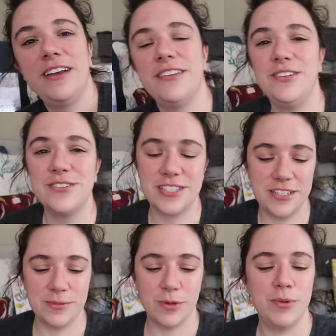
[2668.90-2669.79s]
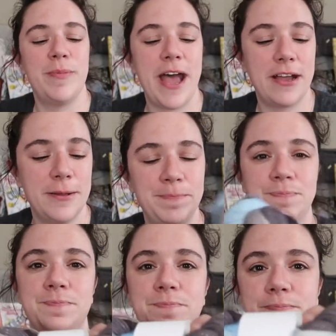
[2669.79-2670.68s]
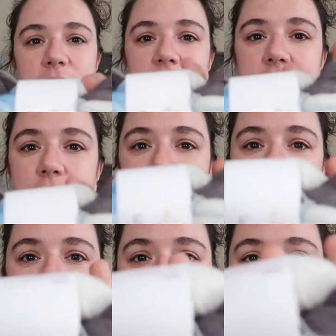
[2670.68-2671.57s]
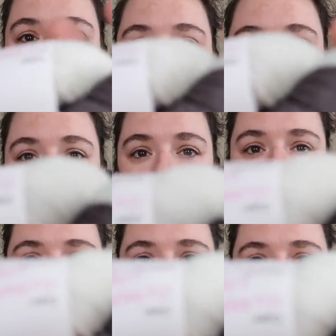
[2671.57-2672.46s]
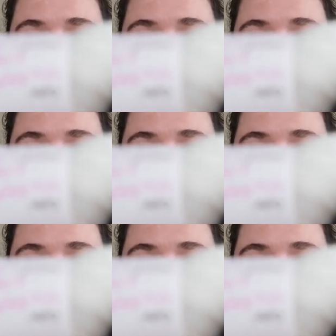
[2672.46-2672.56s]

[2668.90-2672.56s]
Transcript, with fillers: The newest season will be back, and so I dyed up the Night's King.